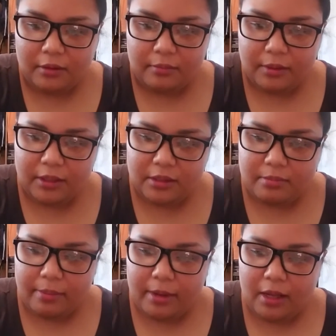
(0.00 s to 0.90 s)
Because
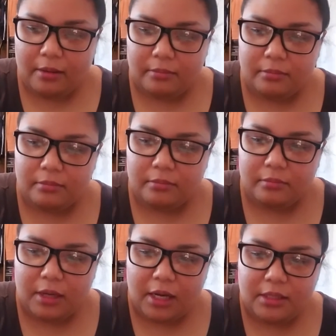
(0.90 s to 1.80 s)
my mom,
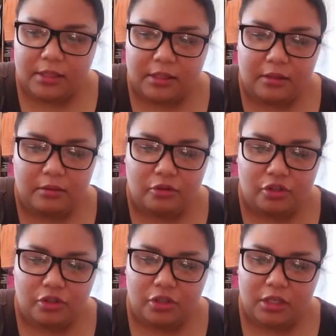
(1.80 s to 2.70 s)
honestly,
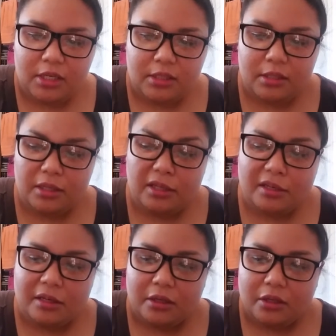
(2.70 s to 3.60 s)
she doesn't
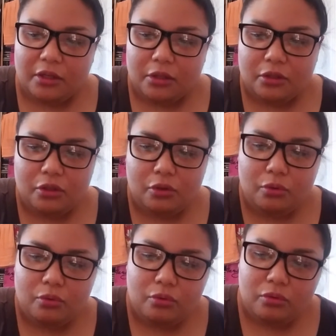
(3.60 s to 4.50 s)

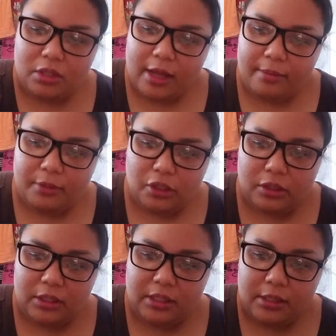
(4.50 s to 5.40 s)
use that much
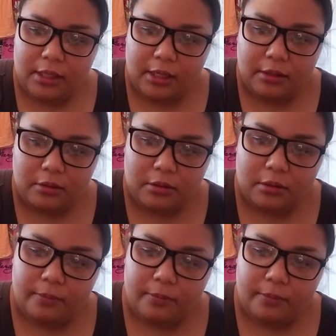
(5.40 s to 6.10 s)
seasonings.